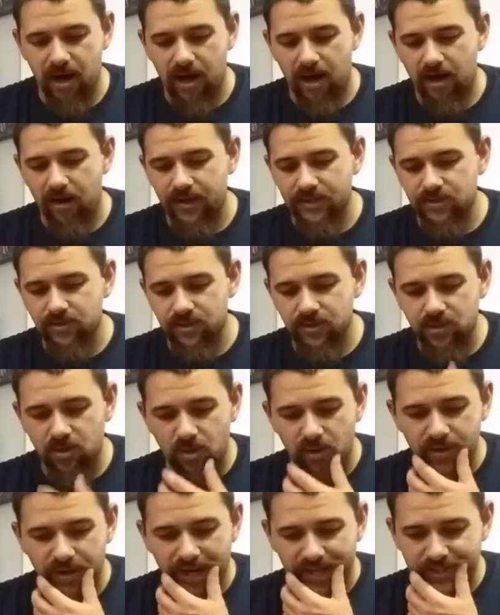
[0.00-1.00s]
All right, so let's
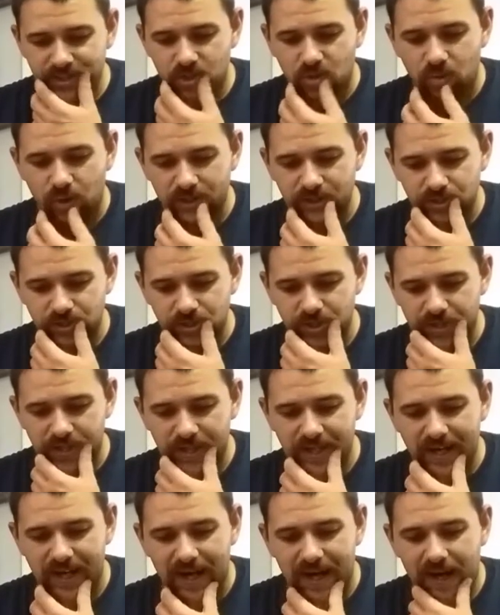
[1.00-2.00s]
go to the next
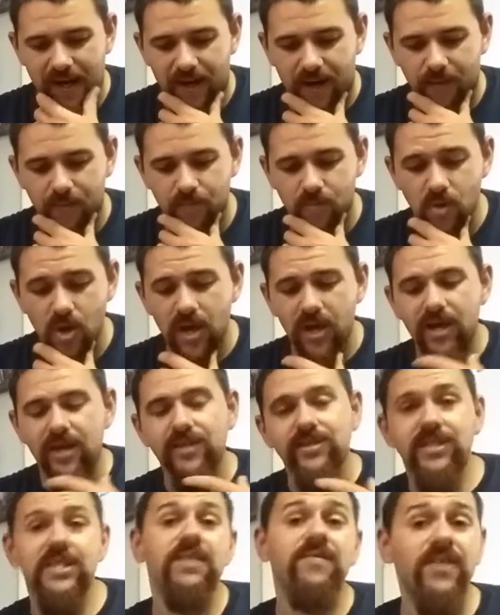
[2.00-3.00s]
question.
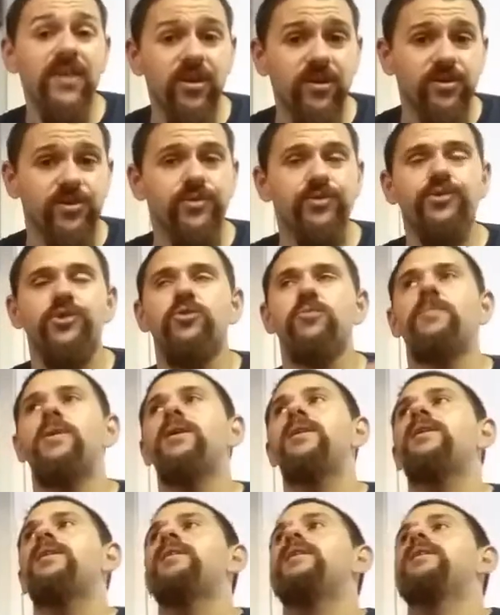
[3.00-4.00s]
TV or YouTube?